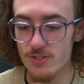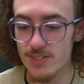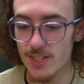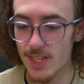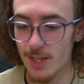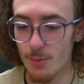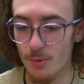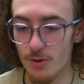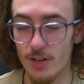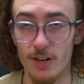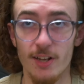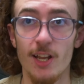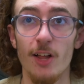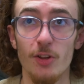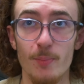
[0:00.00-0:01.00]
said that they were gonna
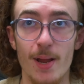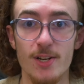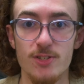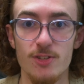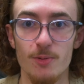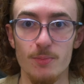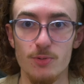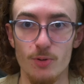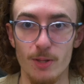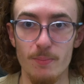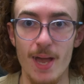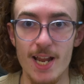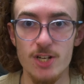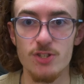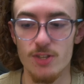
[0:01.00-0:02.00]
color match them, so like
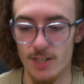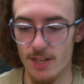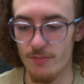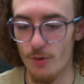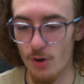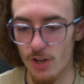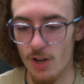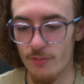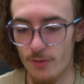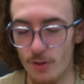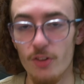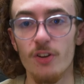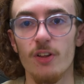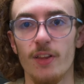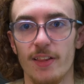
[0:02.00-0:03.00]
match the
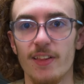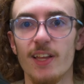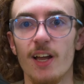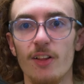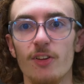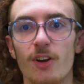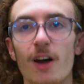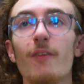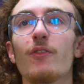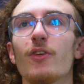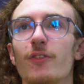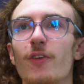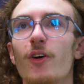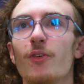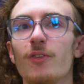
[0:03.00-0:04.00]
color of your
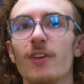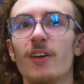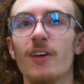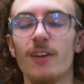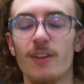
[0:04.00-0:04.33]
phone,